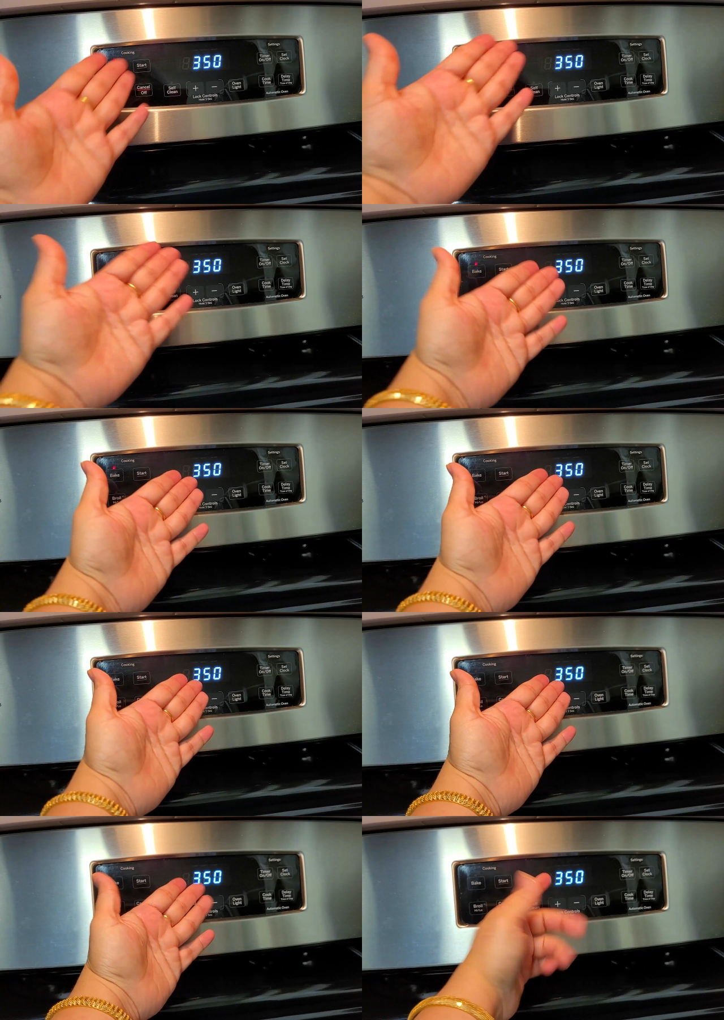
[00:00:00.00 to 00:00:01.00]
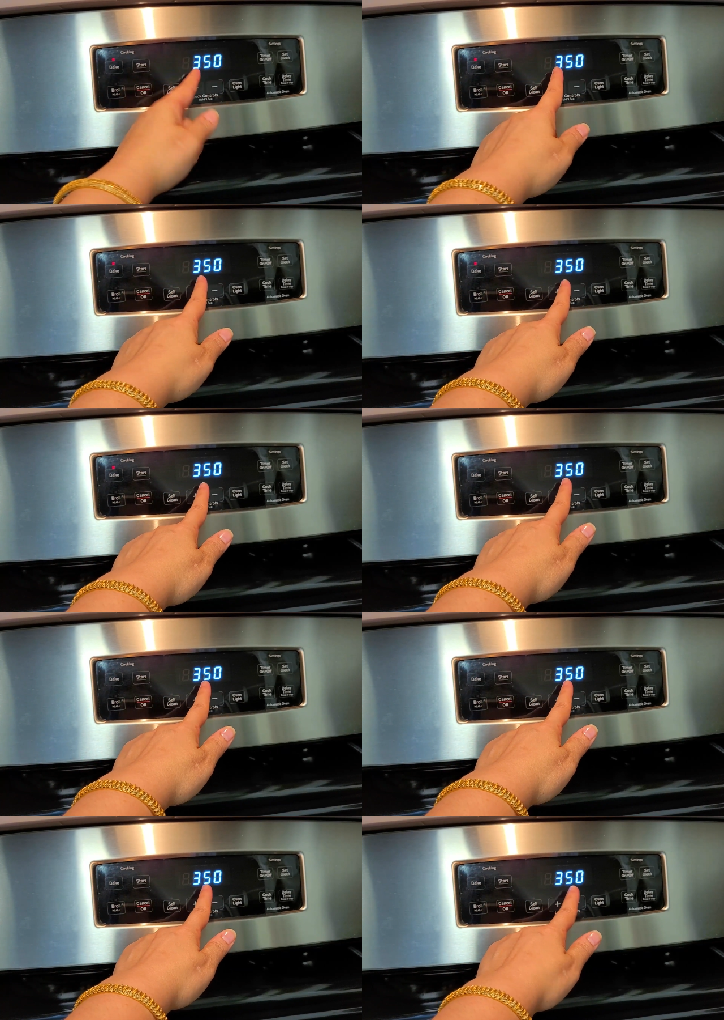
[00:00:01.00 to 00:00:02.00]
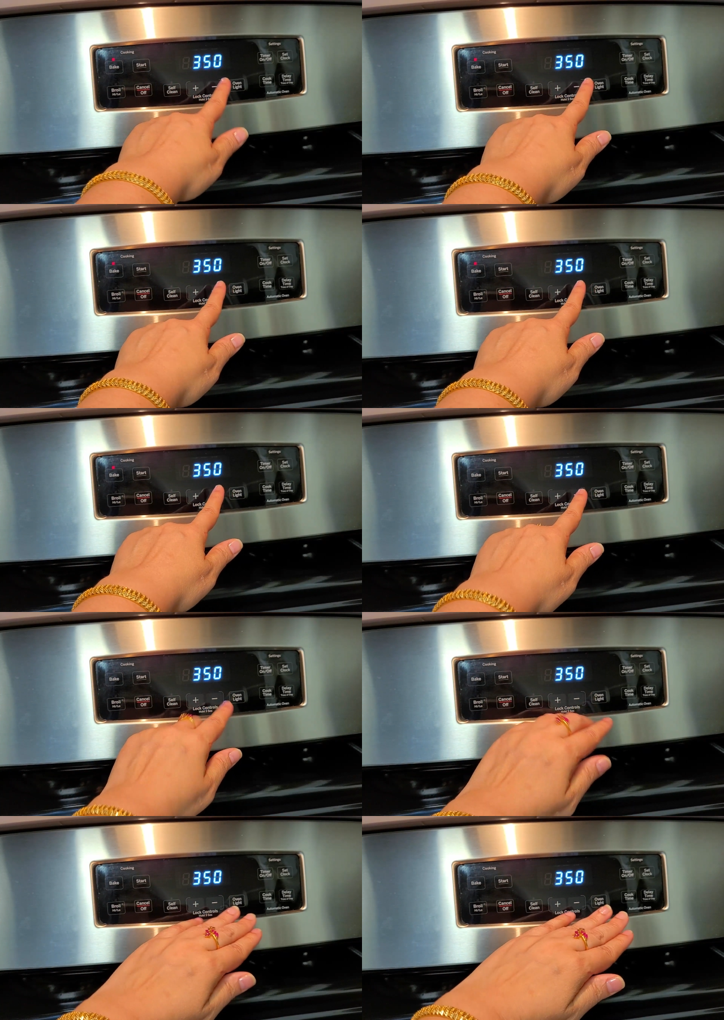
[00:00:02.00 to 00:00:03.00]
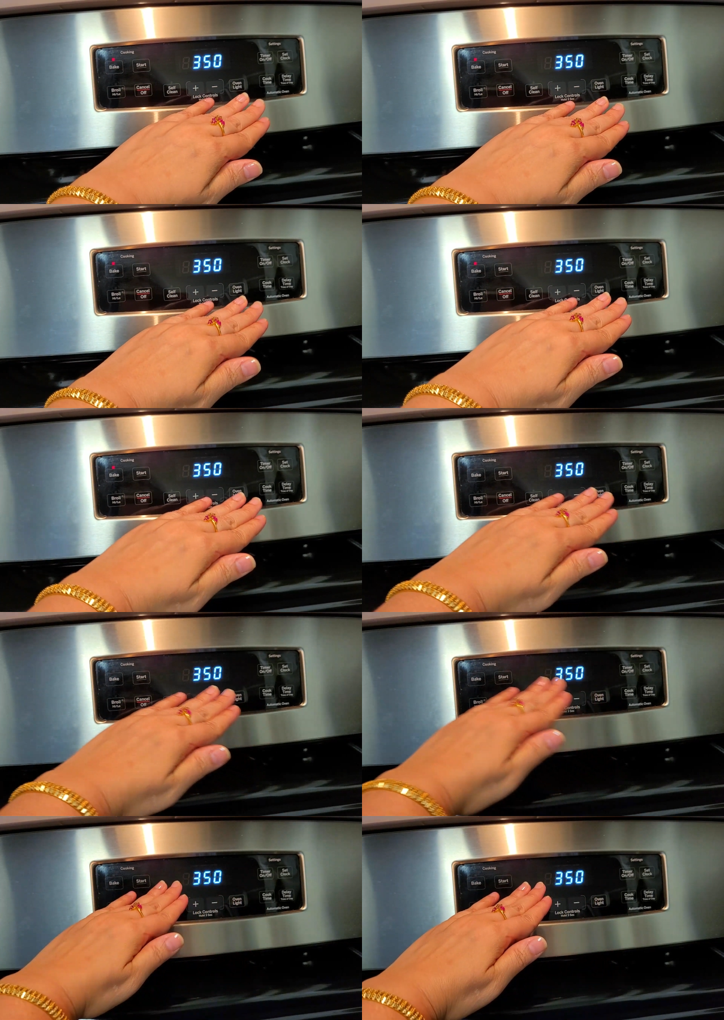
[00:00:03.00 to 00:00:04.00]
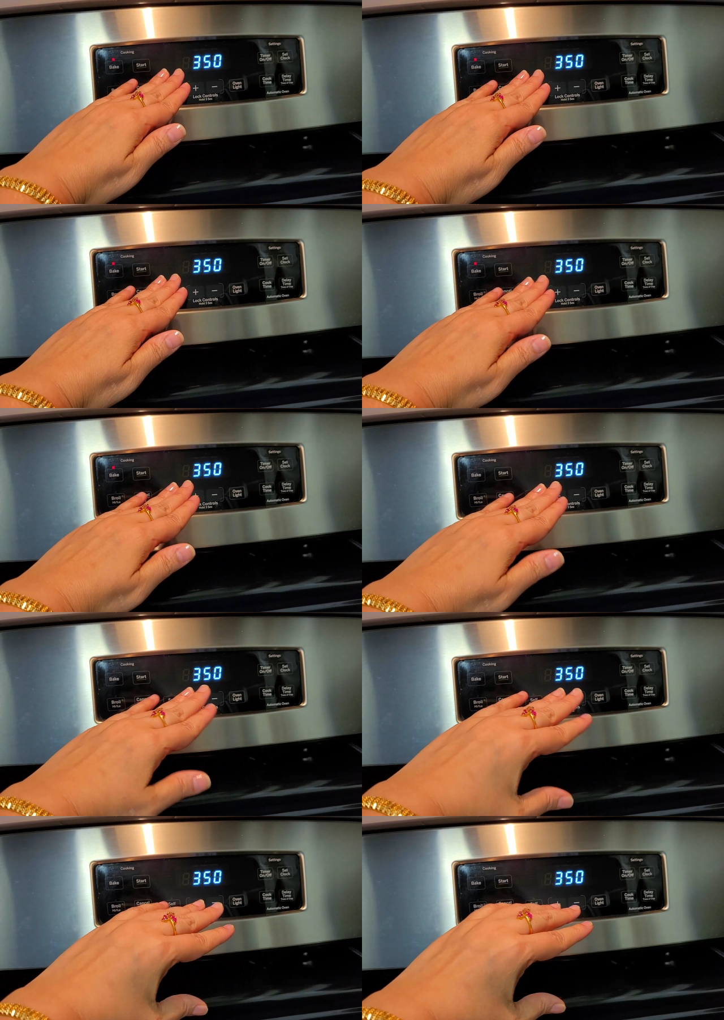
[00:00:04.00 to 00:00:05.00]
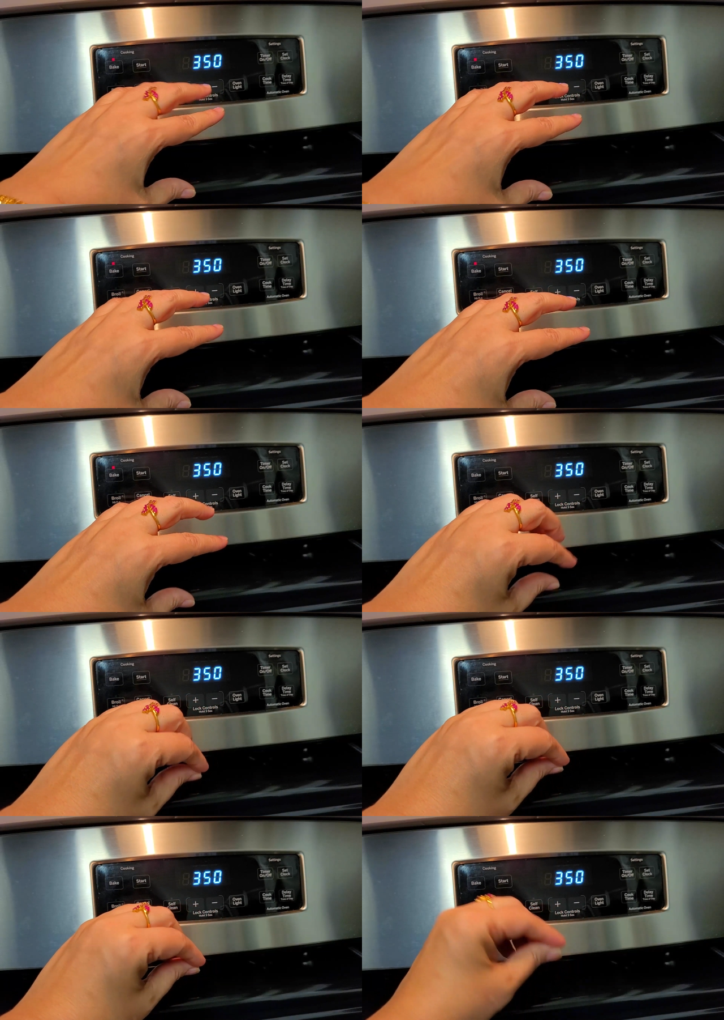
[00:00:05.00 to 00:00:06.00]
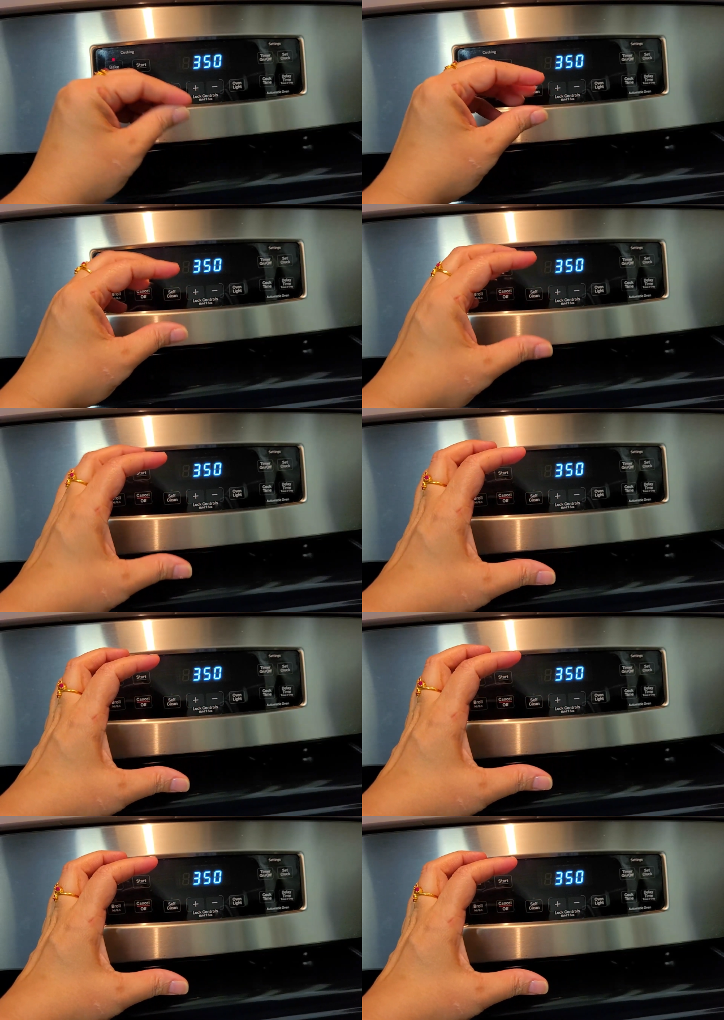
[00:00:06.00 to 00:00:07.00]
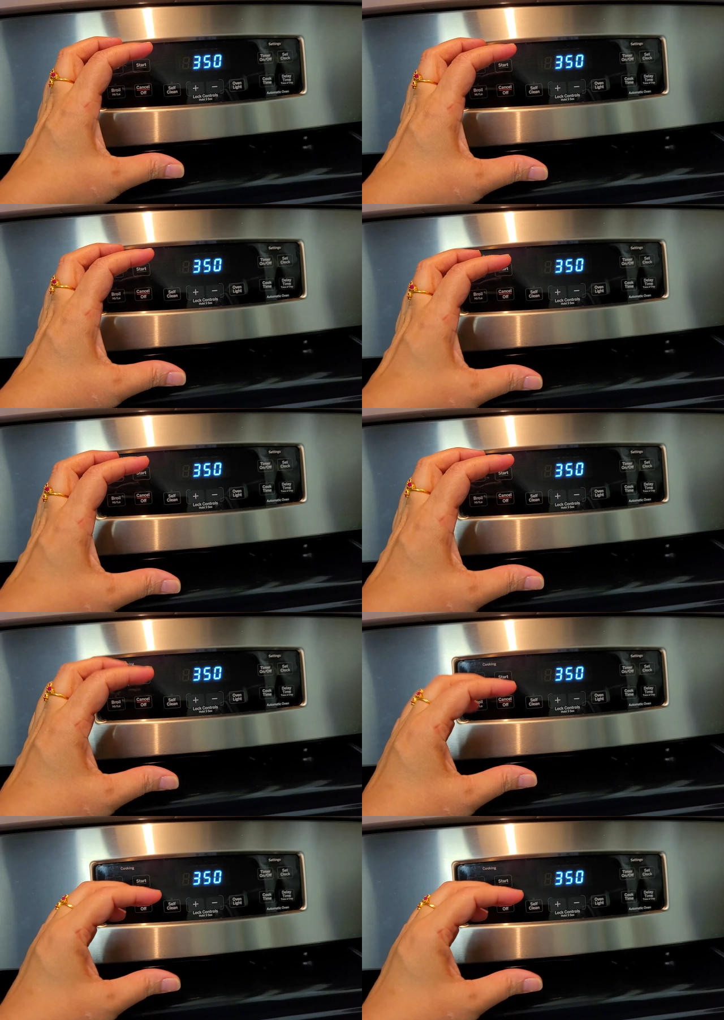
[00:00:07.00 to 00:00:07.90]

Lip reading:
No face is visible, so there are no lips to read.